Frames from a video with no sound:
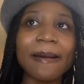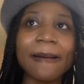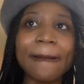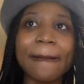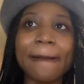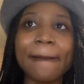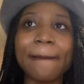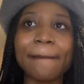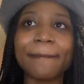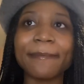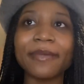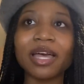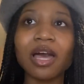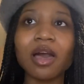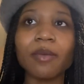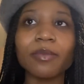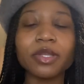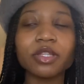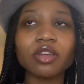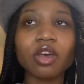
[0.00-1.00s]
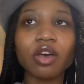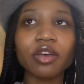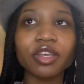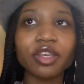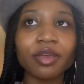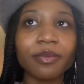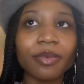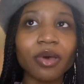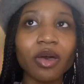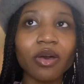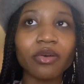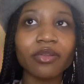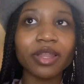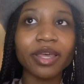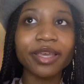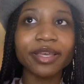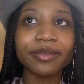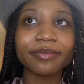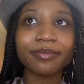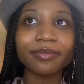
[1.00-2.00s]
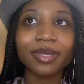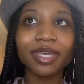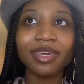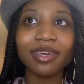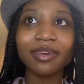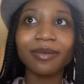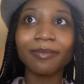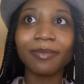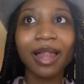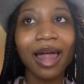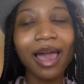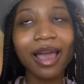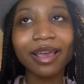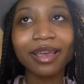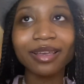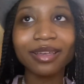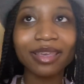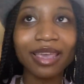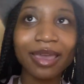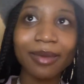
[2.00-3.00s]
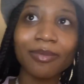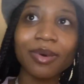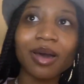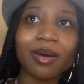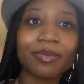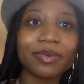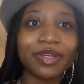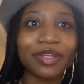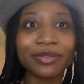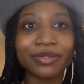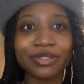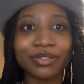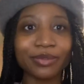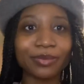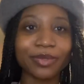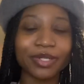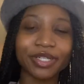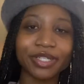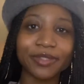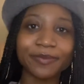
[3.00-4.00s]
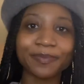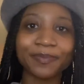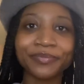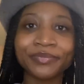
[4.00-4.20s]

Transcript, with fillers: um, I'll be talking about like being a black K-pop YouTuber.